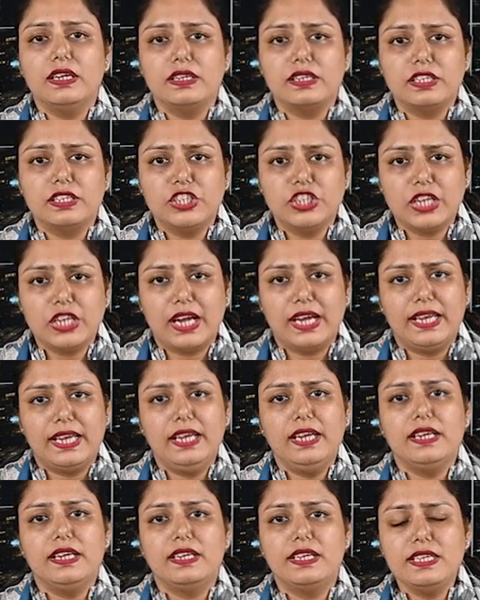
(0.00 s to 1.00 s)
shy,
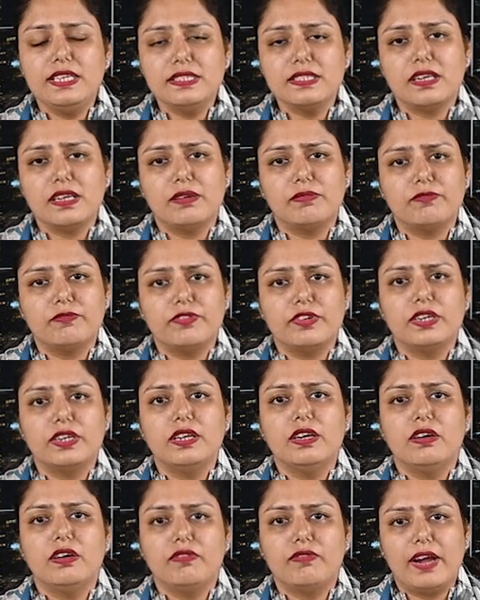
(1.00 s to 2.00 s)
discomfort
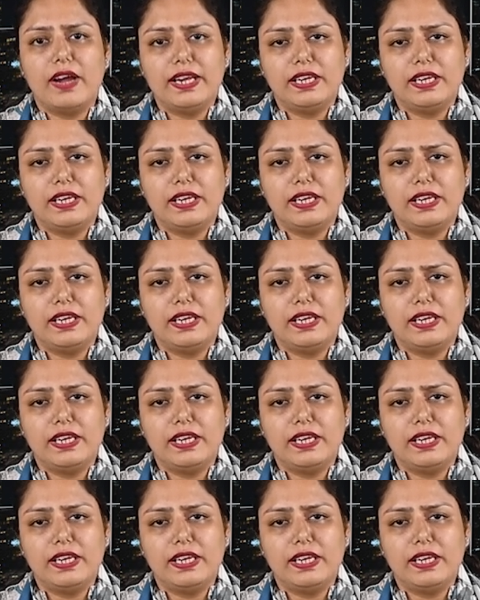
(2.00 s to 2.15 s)
while